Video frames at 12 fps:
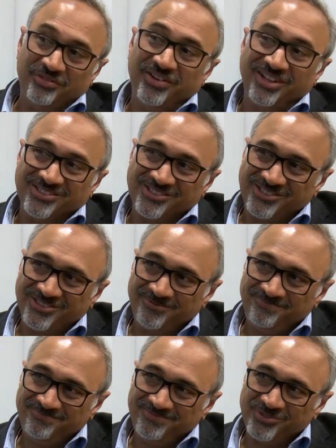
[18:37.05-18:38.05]
events.
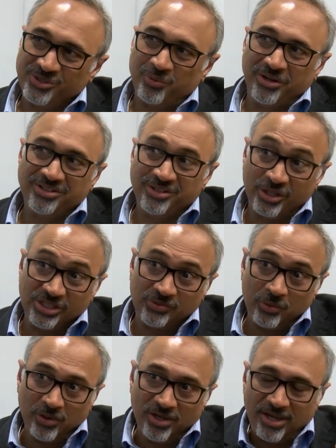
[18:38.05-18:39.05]
So one of the things
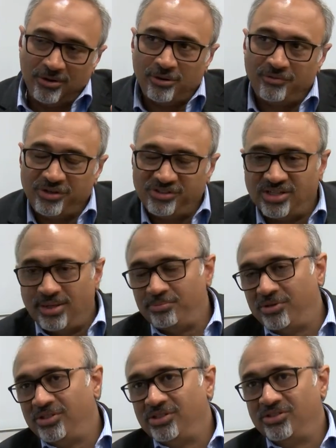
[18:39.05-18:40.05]
we're working on, for
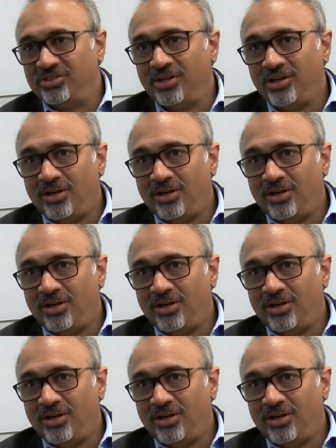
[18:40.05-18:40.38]
example, is